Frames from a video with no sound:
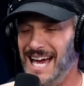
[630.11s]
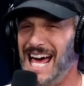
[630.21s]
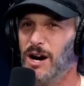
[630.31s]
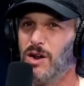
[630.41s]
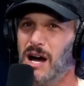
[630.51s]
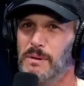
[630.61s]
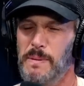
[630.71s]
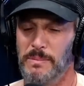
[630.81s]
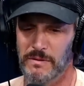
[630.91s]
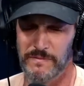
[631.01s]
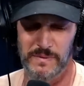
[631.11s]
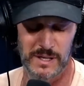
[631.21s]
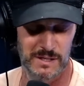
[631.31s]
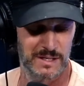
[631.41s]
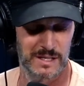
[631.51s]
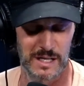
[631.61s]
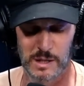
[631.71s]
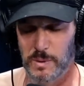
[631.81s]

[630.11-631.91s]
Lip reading: And I don't know how many people have its seats,